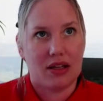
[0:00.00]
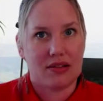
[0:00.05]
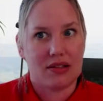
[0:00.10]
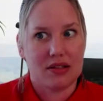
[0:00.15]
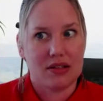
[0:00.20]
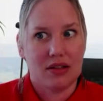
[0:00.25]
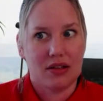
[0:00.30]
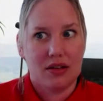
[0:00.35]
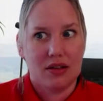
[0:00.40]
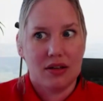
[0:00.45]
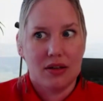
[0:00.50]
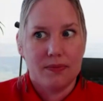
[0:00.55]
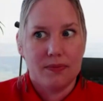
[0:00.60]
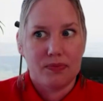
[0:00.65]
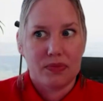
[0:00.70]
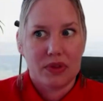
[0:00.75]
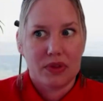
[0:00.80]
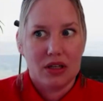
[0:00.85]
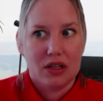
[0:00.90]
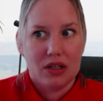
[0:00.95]
it's,
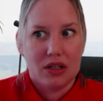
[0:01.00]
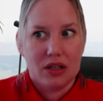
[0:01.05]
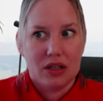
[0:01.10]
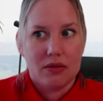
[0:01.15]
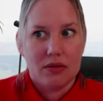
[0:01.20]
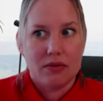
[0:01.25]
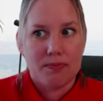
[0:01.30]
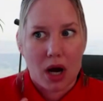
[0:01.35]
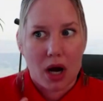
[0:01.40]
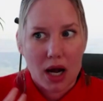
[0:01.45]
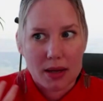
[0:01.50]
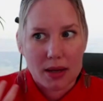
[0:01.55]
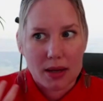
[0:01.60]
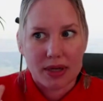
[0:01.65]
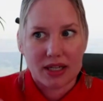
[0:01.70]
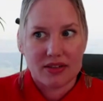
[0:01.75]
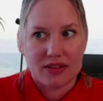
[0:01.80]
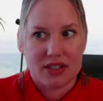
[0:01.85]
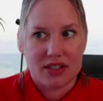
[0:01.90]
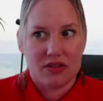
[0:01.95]
my
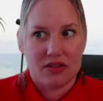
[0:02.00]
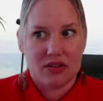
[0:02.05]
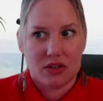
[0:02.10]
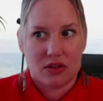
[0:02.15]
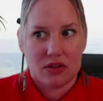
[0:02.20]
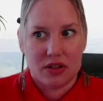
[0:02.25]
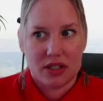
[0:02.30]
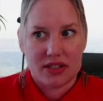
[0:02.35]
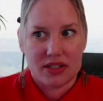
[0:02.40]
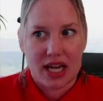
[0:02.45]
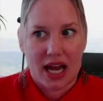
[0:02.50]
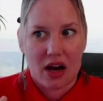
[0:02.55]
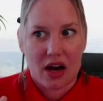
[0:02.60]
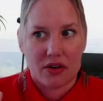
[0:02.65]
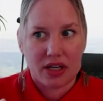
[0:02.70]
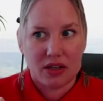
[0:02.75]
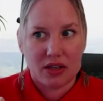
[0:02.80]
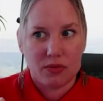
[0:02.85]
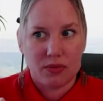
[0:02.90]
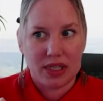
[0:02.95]
biggest concern is how
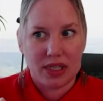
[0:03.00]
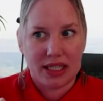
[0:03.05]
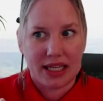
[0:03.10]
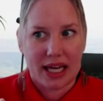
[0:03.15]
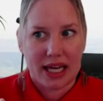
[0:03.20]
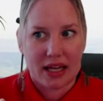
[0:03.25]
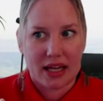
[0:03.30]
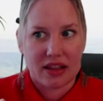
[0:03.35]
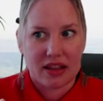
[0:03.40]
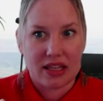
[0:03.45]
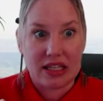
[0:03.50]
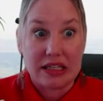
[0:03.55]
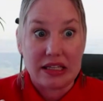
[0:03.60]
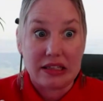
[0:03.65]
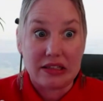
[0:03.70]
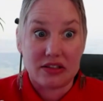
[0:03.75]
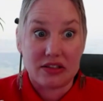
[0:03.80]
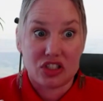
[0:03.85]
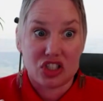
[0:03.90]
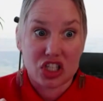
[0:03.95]
can we get
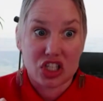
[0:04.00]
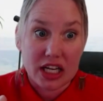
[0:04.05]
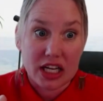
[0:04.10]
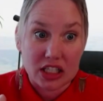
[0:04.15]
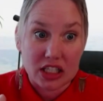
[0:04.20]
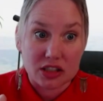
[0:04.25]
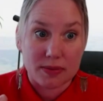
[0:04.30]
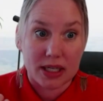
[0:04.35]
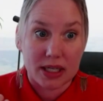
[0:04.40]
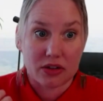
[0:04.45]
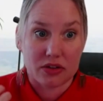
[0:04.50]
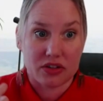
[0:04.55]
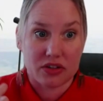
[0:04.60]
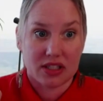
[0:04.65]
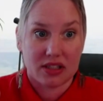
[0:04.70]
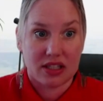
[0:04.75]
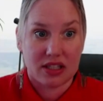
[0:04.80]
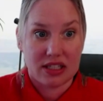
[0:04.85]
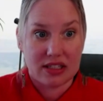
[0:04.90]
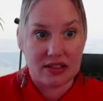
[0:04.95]
these change makers
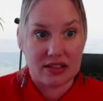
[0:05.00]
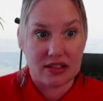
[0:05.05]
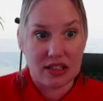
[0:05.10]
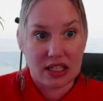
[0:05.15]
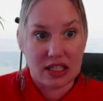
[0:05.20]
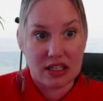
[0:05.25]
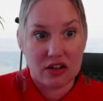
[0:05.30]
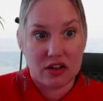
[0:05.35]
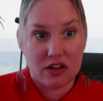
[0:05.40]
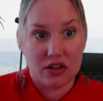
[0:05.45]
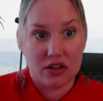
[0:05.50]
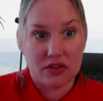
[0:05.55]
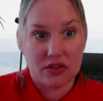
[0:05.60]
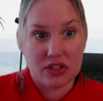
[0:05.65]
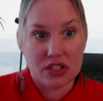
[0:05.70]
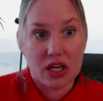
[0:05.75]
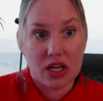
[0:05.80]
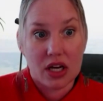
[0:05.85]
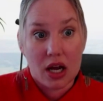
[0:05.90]
and these leaders